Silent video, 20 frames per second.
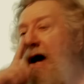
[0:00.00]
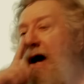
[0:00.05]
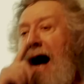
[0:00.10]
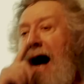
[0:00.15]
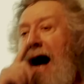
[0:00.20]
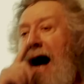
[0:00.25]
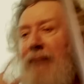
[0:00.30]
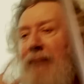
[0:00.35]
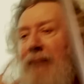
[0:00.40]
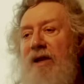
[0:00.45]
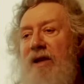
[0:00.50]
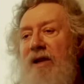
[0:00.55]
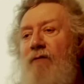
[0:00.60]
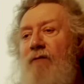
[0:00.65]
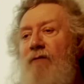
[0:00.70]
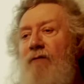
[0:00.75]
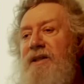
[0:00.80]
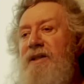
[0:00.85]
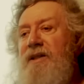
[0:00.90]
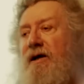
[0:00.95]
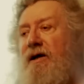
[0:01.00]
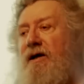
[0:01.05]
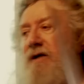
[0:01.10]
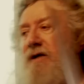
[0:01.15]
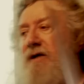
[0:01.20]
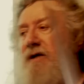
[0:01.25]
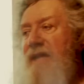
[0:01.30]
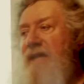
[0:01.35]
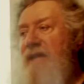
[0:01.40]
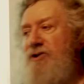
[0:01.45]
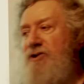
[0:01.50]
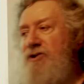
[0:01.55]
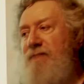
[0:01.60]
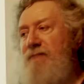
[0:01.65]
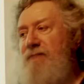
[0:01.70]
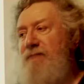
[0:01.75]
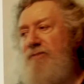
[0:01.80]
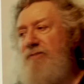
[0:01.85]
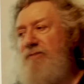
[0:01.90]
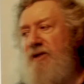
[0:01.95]
I believe what the ancient
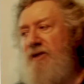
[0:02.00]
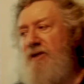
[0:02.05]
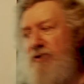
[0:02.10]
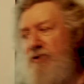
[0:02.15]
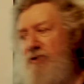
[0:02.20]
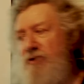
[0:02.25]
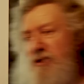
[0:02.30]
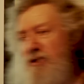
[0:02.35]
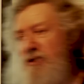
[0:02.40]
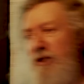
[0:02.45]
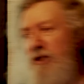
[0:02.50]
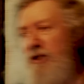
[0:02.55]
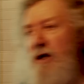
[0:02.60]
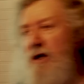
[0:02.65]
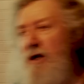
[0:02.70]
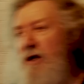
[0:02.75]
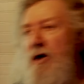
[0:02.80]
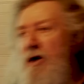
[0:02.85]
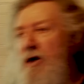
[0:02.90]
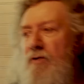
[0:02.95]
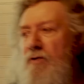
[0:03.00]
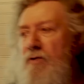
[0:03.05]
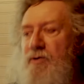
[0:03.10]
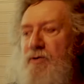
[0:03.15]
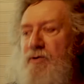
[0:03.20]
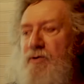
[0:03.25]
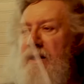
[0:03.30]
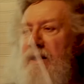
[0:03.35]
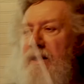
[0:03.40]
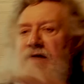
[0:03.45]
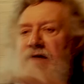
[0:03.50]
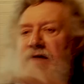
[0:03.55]
peoples understood was we live